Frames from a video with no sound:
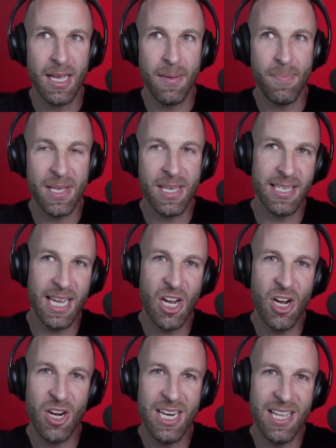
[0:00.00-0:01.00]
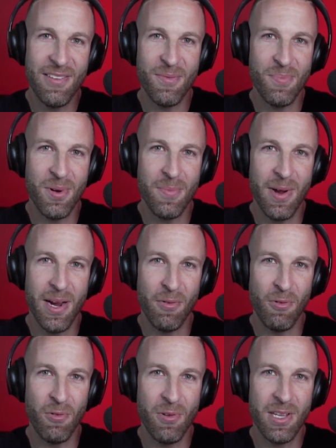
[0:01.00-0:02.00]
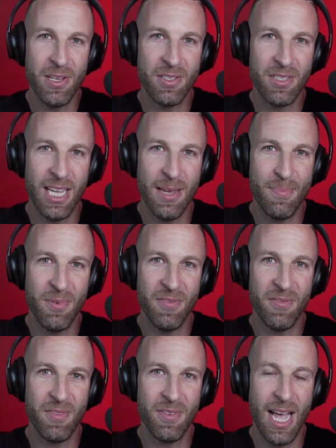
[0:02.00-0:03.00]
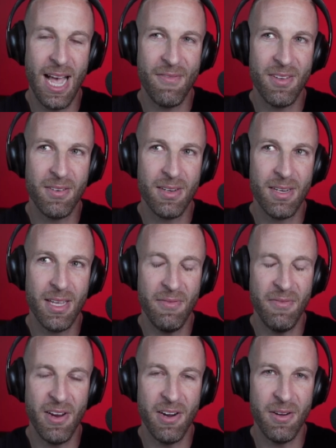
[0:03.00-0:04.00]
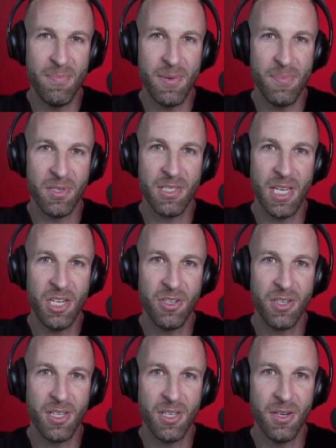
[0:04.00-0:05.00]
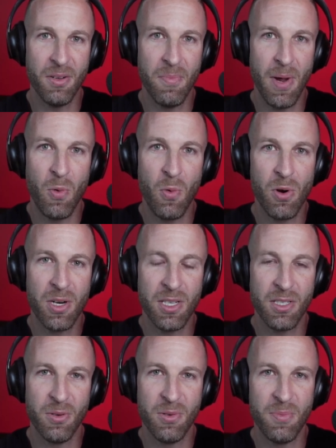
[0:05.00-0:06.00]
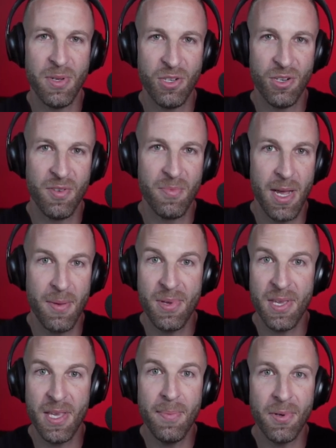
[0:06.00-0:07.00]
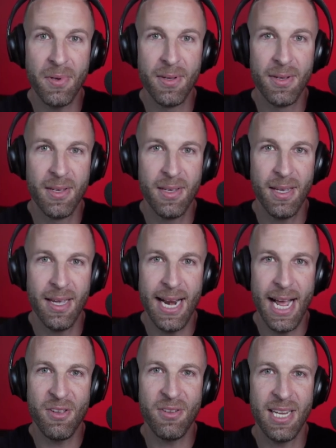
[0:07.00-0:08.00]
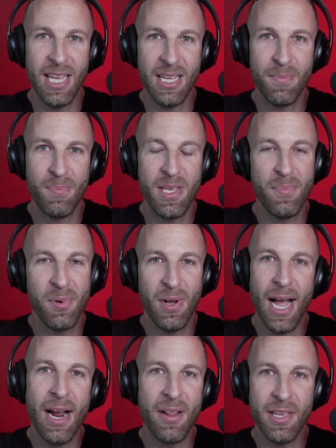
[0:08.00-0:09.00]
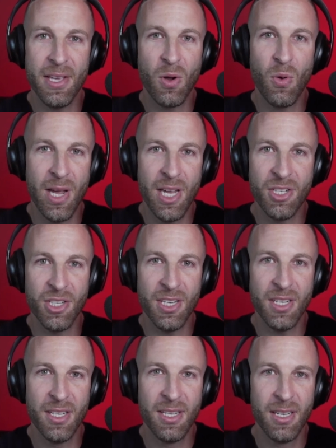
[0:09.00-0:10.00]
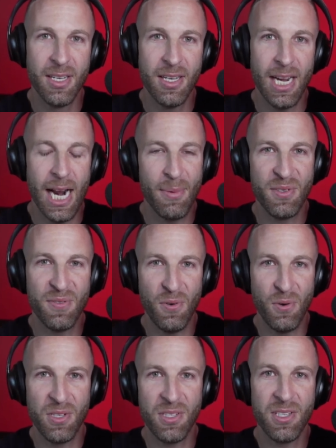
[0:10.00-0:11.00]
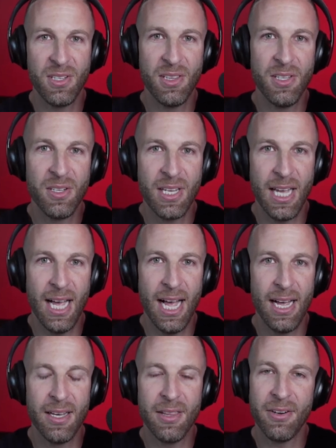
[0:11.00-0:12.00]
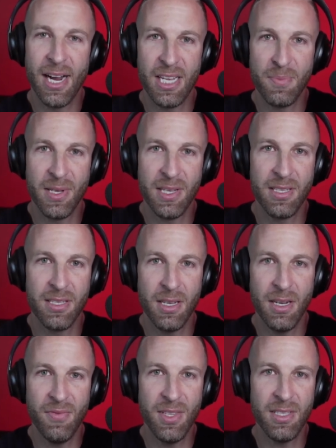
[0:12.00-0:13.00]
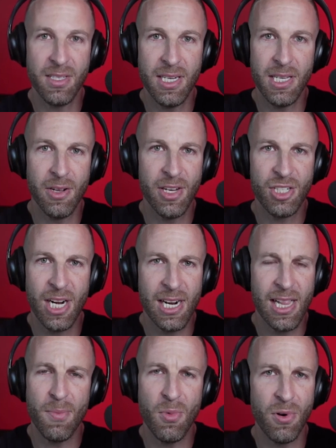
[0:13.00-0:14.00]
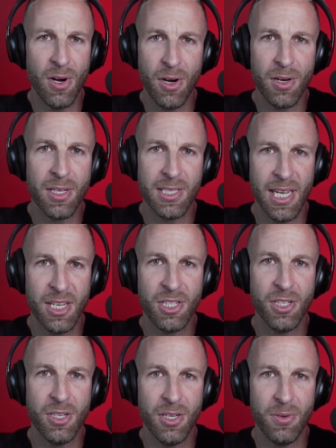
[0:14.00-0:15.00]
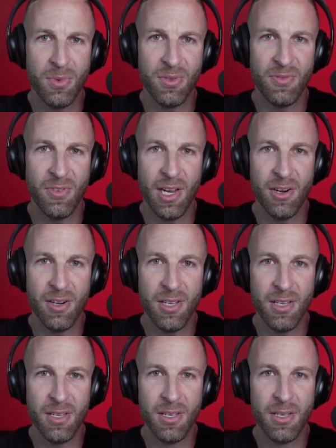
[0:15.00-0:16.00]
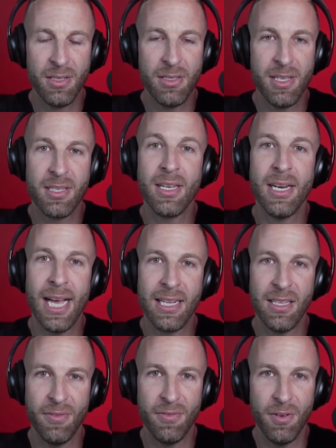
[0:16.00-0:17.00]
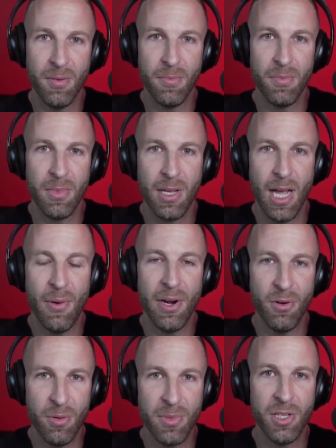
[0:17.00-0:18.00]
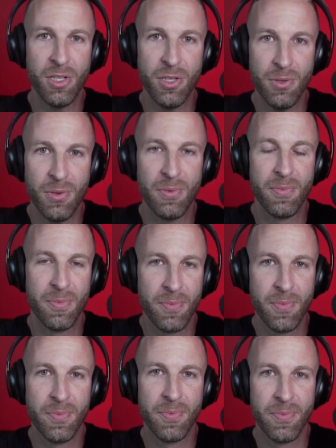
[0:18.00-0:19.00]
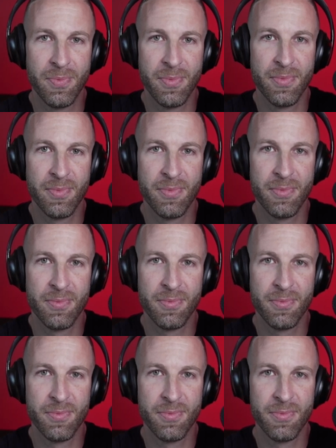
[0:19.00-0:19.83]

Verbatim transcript: because I couldn't even put my real stamp of having it very people centric, you know, my work has always been driven by people. Yeah. And now you take people out of the equation, and I was forced to look at other aspects of the city. You know, I shot a lot more architecture. It was very disconnected from how I normally shoot. How, how did it impact